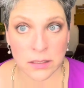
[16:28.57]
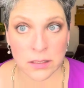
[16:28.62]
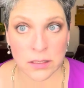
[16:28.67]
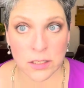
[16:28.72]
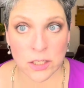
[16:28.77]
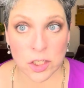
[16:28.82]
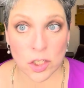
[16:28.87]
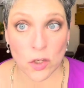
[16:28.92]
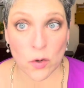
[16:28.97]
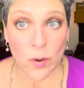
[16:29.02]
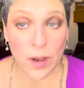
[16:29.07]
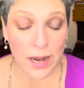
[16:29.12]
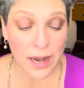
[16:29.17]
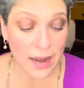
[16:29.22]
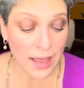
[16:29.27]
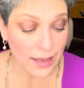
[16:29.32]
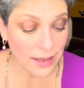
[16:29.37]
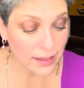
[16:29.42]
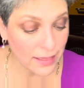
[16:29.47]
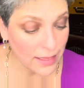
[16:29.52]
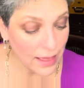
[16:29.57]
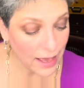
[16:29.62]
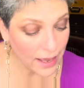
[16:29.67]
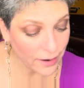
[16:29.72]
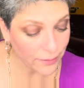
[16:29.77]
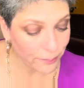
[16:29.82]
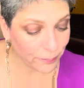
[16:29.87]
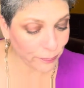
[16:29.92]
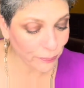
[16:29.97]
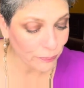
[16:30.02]
So I like that.
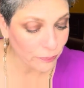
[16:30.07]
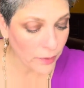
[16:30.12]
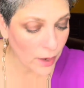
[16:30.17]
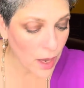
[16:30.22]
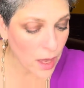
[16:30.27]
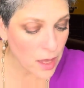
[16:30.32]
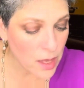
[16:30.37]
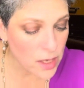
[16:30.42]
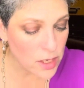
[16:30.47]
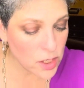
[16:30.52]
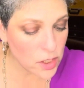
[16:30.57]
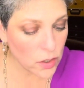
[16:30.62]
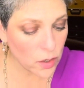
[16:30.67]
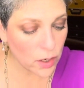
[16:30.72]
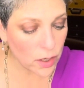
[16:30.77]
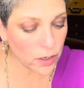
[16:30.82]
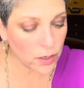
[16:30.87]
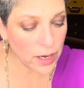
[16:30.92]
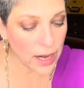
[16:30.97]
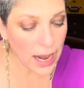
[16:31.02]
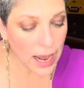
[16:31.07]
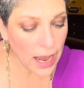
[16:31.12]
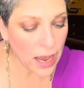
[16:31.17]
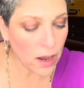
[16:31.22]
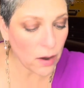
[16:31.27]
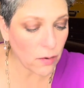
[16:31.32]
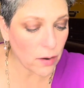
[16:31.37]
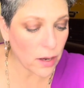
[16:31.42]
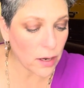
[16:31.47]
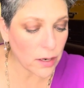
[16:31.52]
So
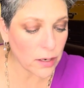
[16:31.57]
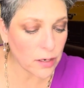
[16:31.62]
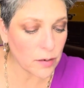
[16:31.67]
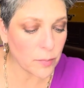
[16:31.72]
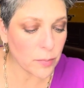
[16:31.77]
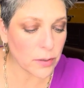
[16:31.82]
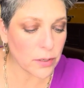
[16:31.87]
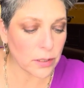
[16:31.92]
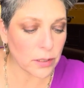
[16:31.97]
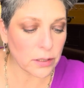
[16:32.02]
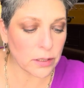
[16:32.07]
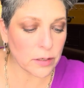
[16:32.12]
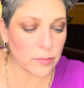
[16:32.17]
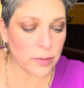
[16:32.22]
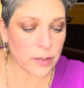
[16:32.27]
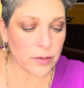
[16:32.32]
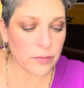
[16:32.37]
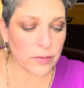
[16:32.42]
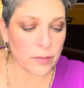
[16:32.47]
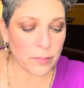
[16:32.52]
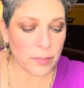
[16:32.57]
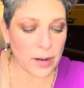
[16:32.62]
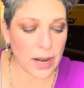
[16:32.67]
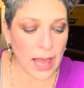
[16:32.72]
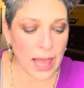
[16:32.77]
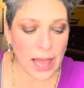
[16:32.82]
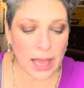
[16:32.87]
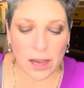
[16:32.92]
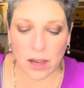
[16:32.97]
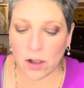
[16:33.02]
now I'm gonna put a little bit of the
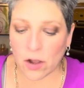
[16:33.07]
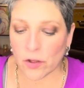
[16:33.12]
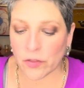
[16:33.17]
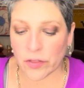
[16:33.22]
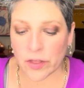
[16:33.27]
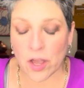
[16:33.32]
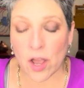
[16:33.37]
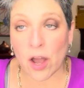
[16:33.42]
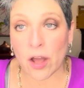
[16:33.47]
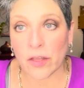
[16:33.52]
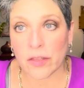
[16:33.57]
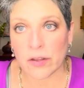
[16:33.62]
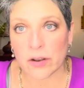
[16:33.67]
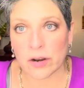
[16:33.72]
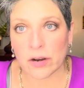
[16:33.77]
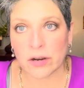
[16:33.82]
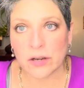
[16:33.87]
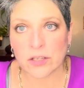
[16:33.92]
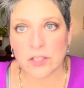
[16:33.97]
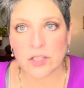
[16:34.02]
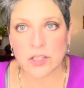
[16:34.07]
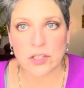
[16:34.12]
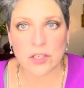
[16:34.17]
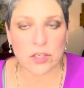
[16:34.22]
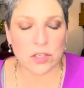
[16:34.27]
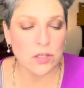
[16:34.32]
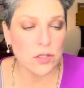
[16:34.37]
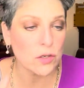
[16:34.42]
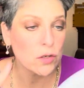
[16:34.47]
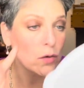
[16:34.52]
black on the other
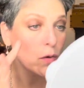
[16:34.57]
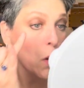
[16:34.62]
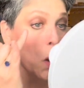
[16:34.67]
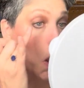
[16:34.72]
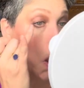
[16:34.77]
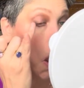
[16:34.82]
just to